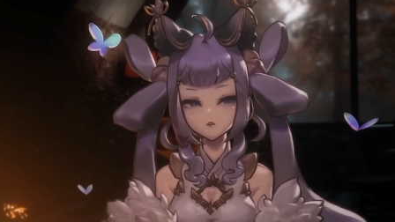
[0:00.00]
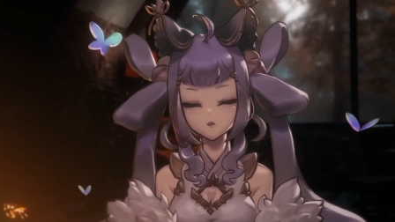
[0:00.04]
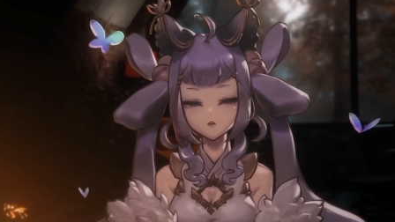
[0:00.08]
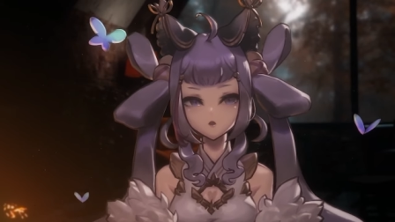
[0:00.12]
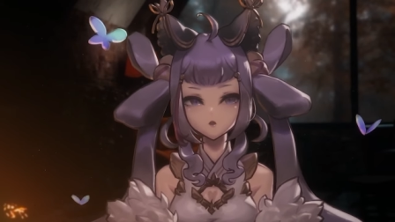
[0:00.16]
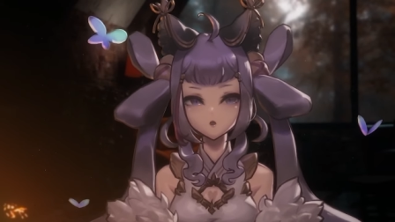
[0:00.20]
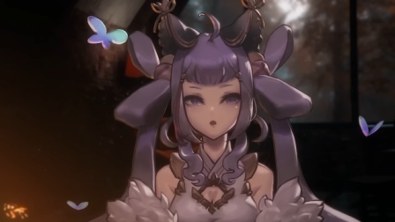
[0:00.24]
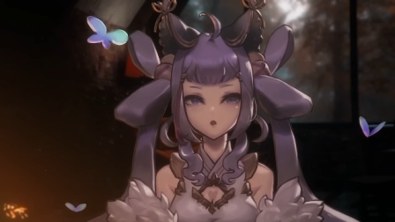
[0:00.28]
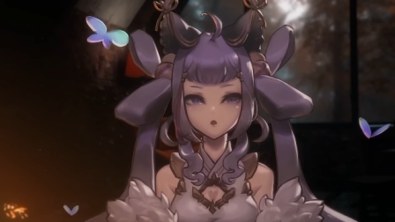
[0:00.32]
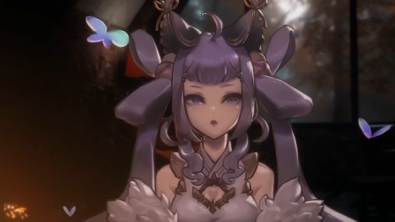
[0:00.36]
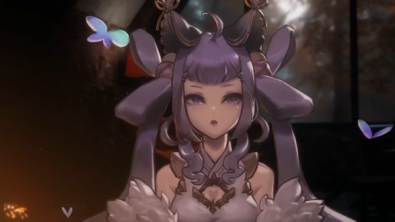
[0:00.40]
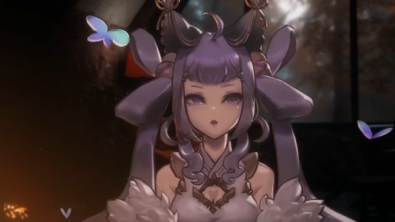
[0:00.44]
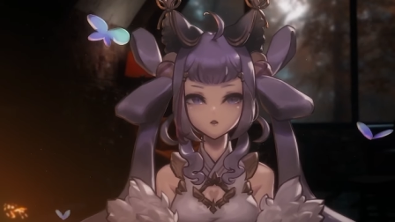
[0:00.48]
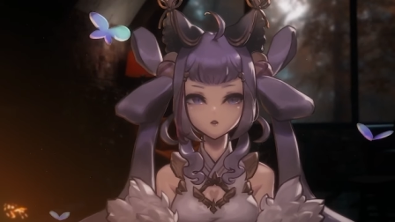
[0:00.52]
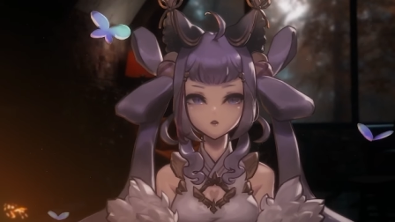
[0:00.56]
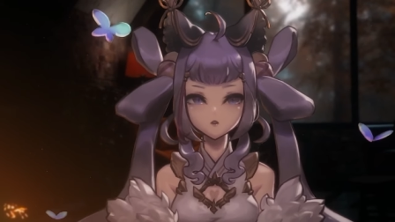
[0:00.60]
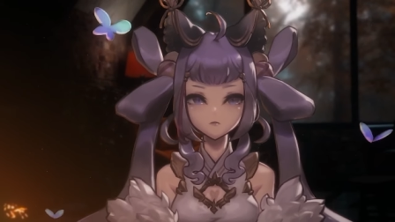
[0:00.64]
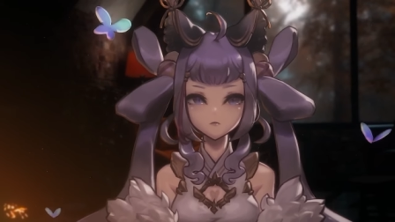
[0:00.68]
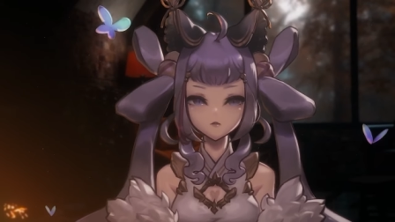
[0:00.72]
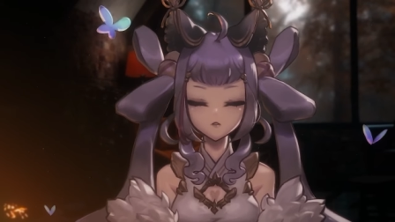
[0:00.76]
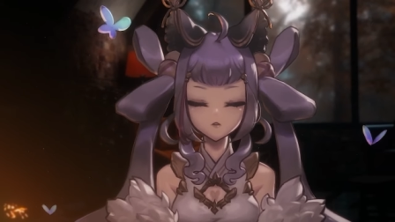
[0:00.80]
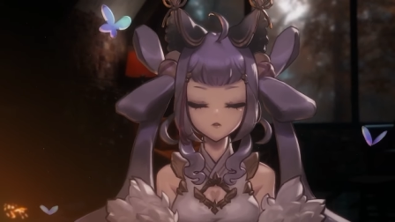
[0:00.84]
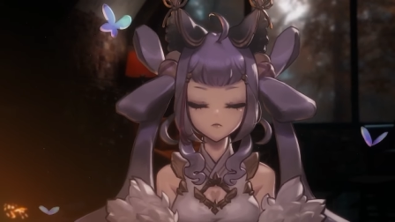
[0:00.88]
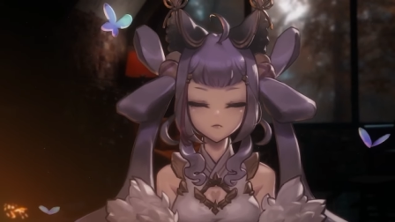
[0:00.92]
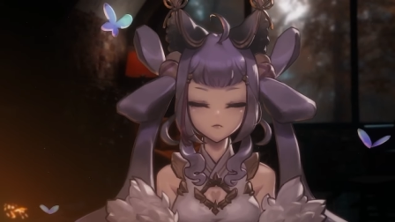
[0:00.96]
some
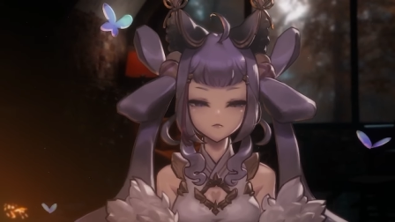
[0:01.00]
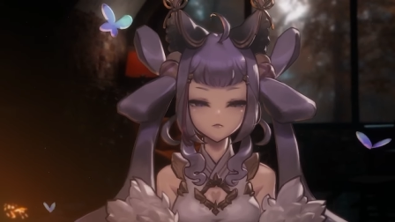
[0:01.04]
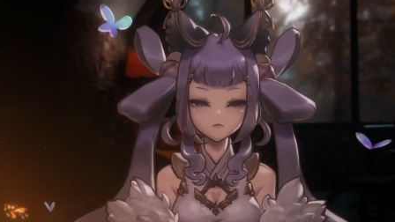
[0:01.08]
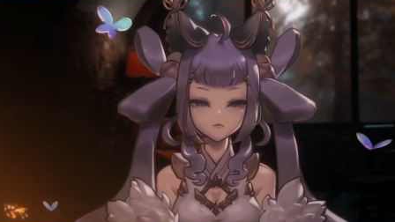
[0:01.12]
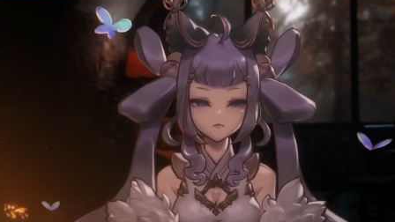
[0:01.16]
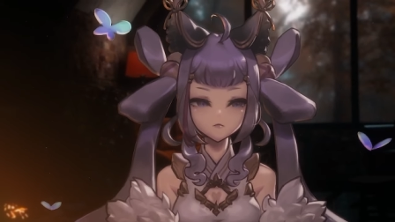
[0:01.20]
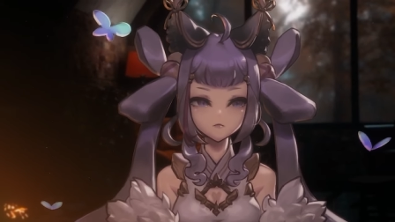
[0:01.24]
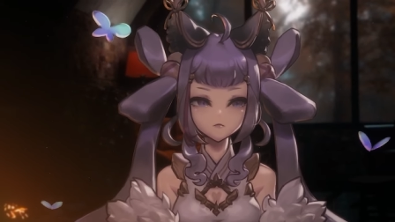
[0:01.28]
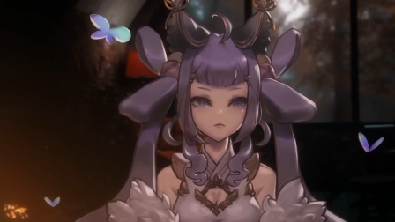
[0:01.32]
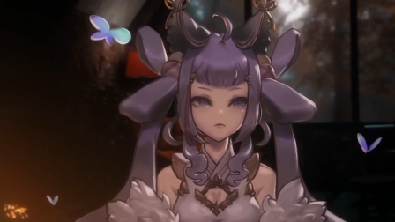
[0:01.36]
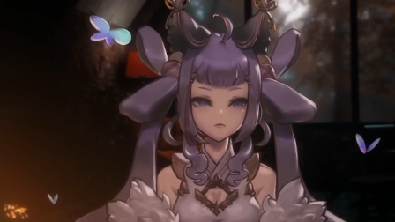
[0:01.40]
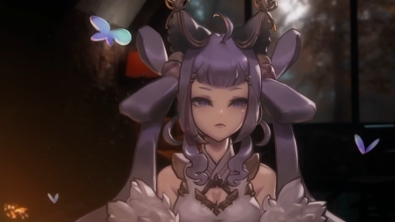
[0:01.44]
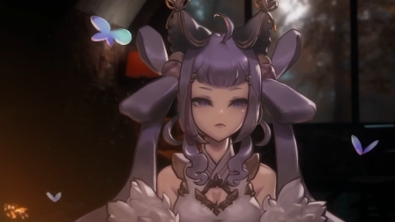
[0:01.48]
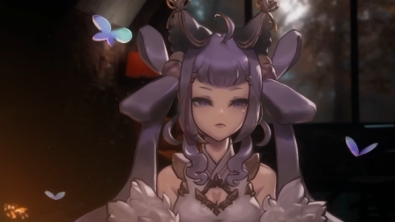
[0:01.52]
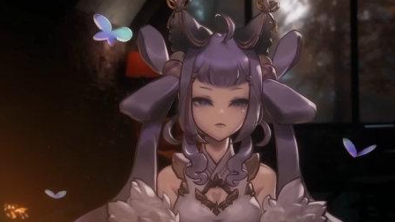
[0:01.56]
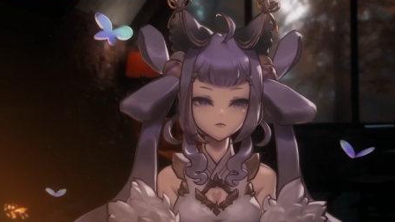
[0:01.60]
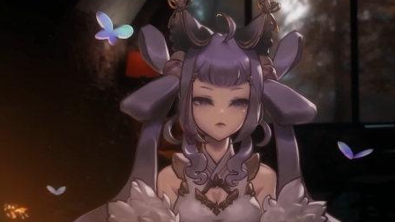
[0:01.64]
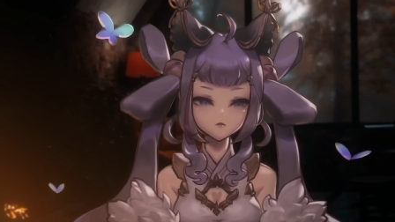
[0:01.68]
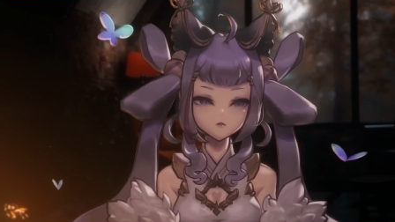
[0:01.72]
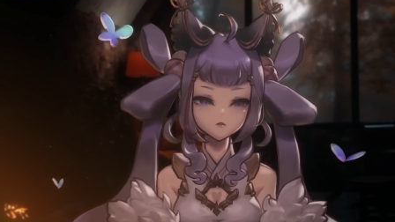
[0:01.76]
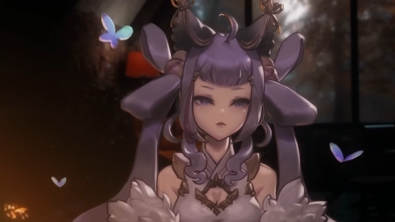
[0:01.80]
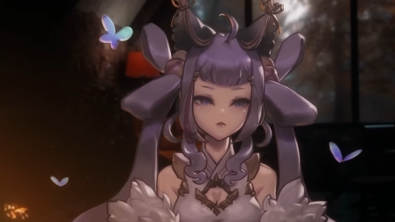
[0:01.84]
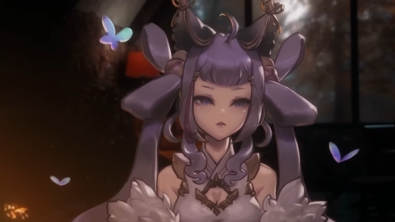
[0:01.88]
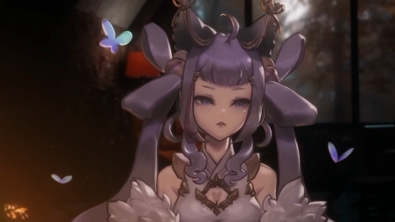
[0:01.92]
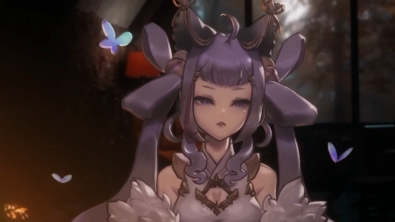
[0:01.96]
people choose to
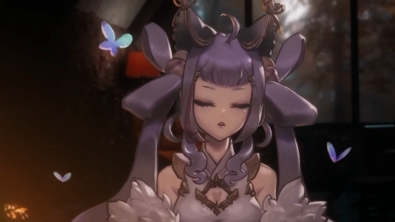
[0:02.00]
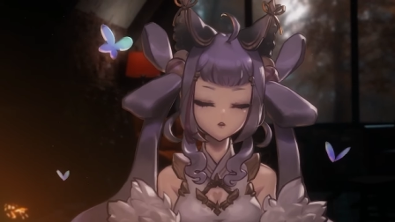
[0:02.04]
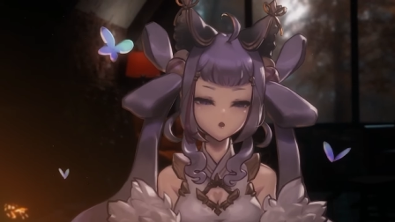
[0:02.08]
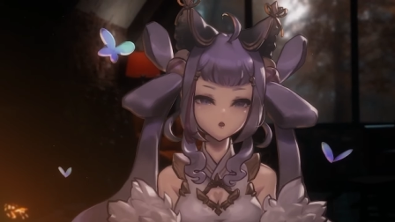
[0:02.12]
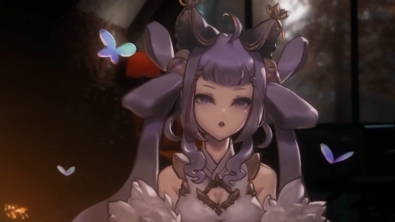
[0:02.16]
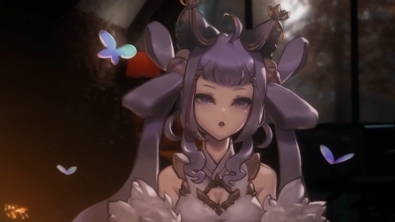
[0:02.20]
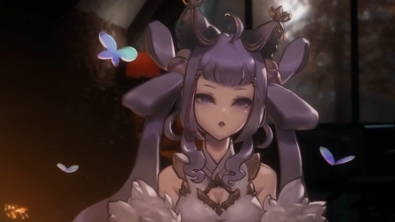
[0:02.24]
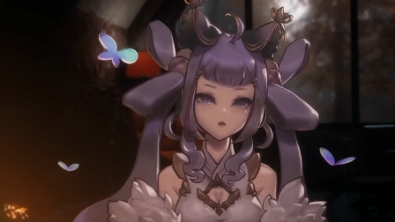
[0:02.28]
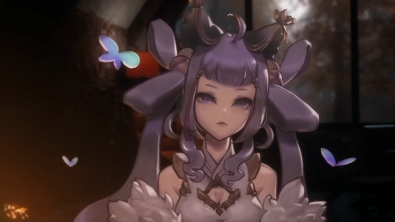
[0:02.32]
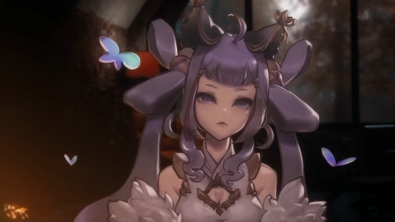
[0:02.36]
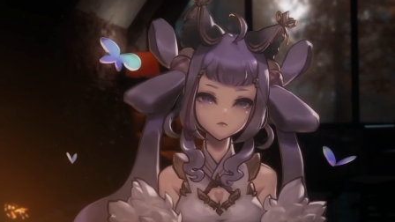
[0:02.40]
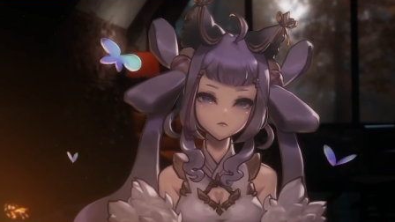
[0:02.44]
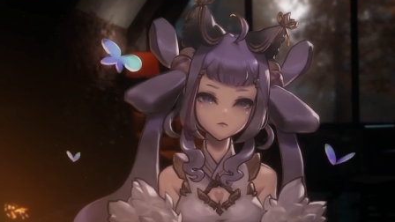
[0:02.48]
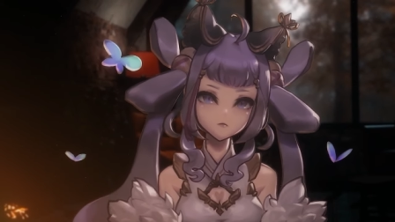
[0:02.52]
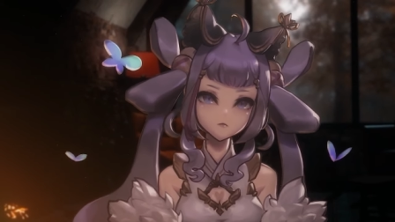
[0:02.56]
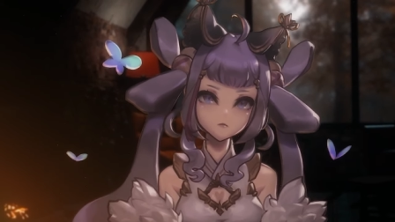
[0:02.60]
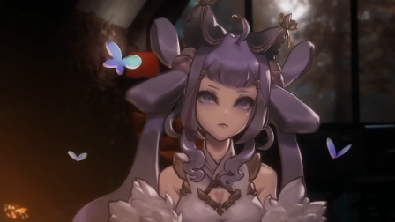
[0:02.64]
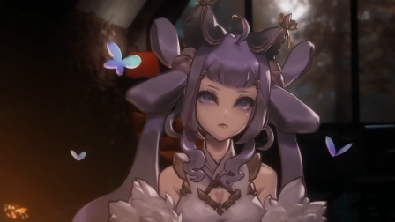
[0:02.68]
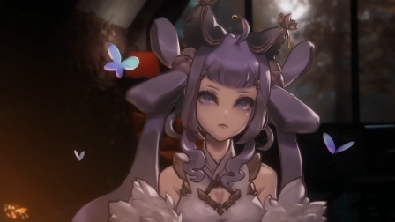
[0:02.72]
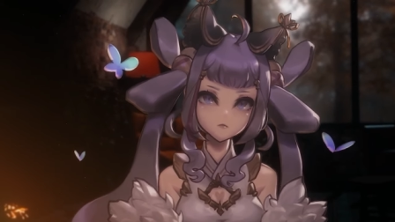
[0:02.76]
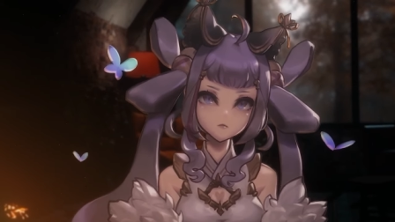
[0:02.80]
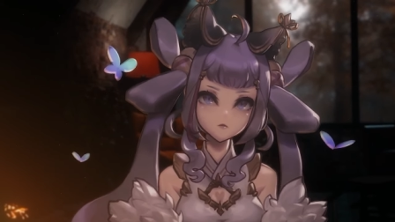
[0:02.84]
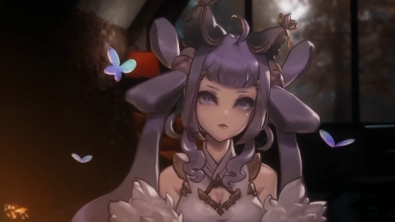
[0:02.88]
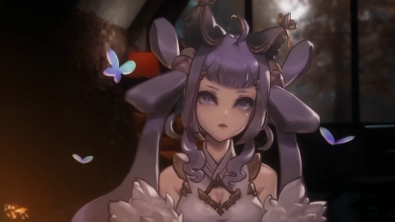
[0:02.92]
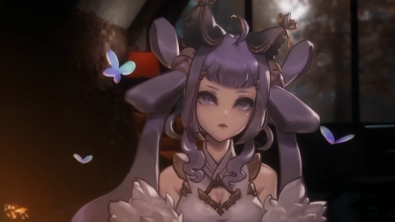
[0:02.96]
sit in their
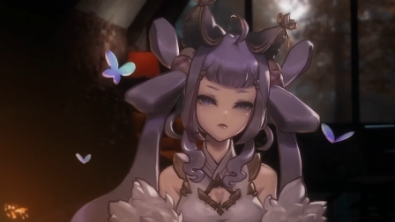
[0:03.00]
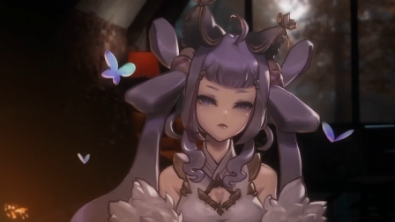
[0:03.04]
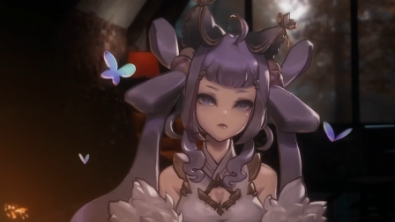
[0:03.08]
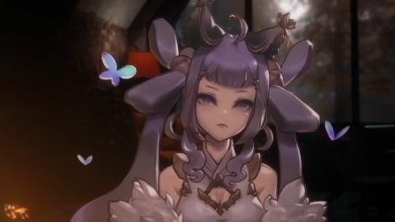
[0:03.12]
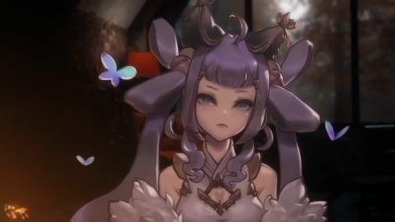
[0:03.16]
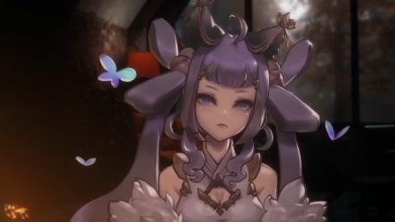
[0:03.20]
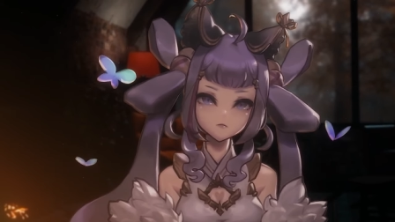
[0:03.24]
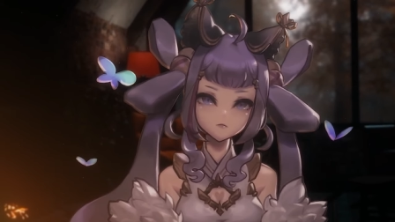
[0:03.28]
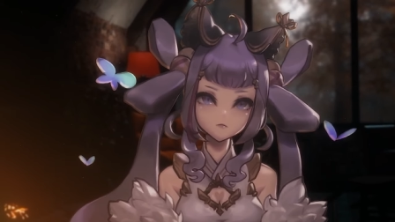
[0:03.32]
loneliness,